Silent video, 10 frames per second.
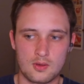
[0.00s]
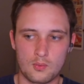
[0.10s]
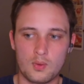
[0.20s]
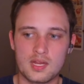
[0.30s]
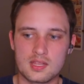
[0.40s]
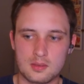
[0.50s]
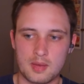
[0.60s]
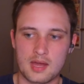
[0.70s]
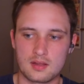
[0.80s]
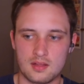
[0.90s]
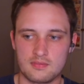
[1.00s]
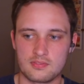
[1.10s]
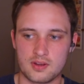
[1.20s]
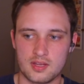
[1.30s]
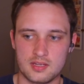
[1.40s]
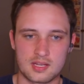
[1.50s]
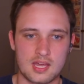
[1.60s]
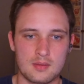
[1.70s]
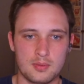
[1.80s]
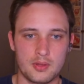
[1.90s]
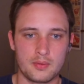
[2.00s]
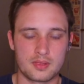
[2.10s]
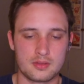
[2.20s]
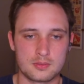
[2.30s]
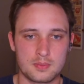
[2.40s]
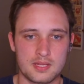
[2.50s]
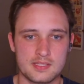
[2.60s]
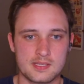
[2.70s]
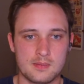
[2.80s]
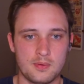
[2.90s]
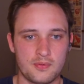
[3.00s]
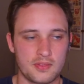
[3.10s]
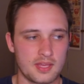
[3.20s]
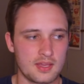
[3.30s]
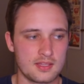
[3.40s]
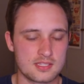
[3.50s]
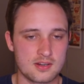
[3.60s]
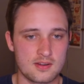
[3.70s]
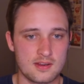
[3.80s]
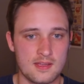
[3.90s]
winning the battle up front and kind of blowing those plays up before they could get started.